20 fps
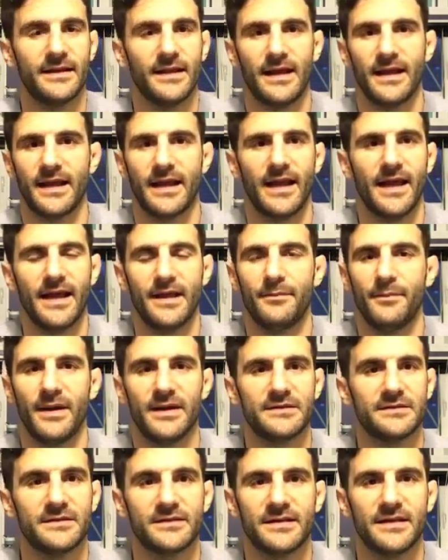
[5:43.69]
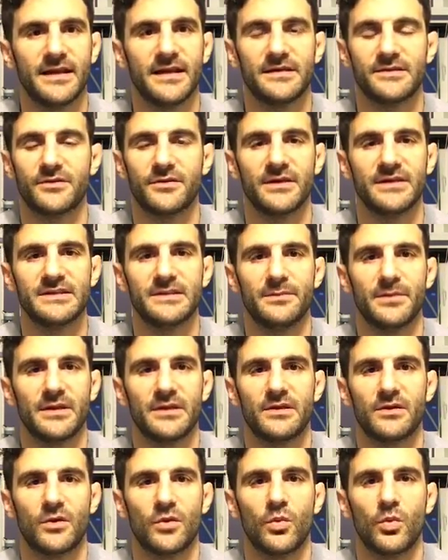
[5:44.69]
like I had mentioned today's crazy
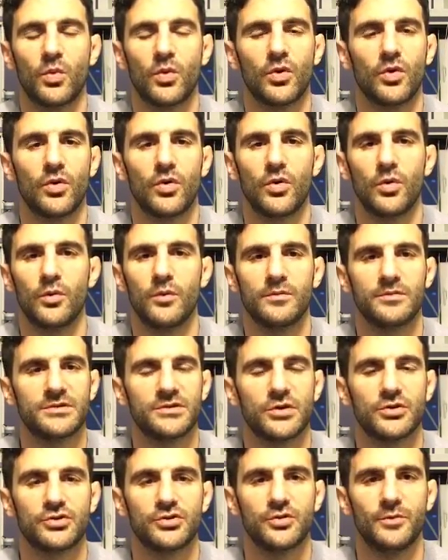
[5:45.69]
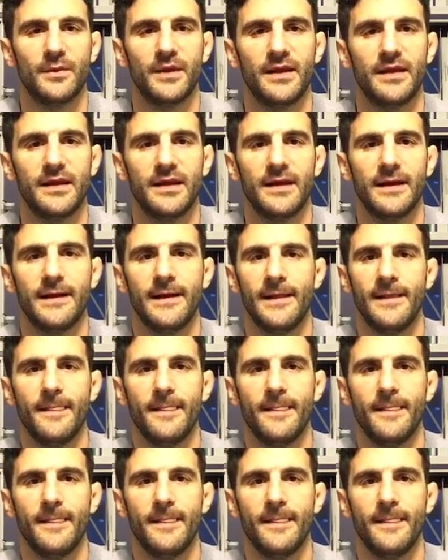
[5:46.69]
political world, social media,